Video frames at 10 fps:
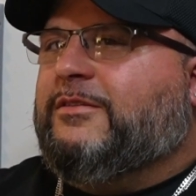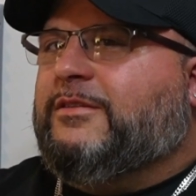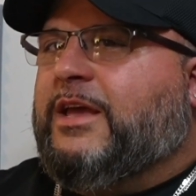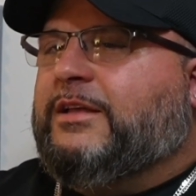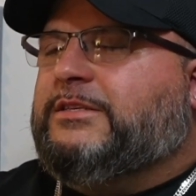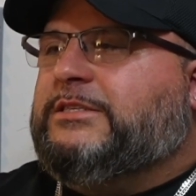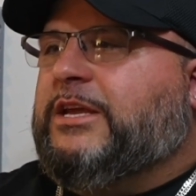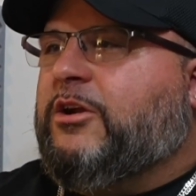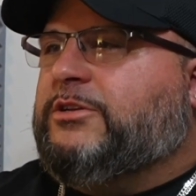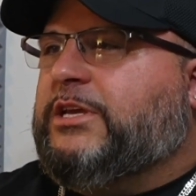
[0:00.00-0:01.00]
at
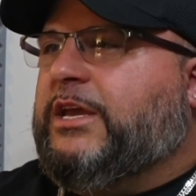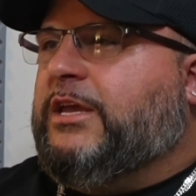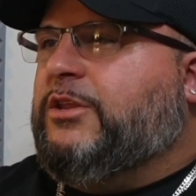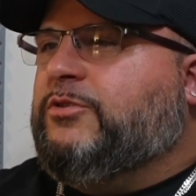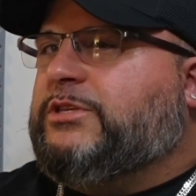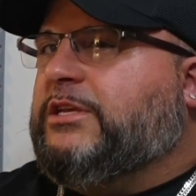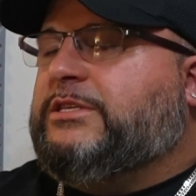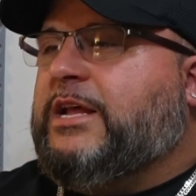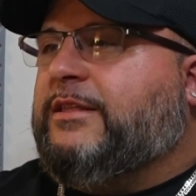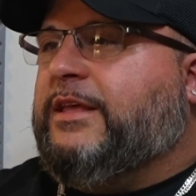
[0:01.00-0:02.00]
CRT. It's
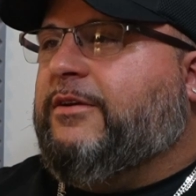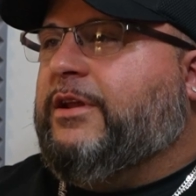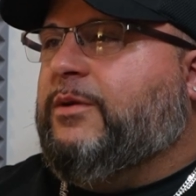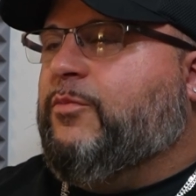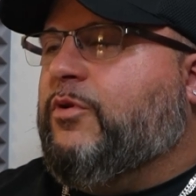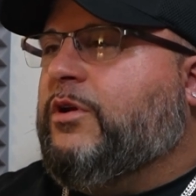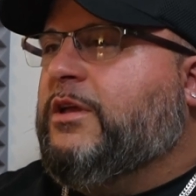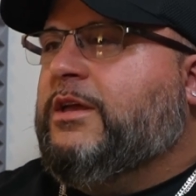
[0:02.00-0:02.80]
not there anymore.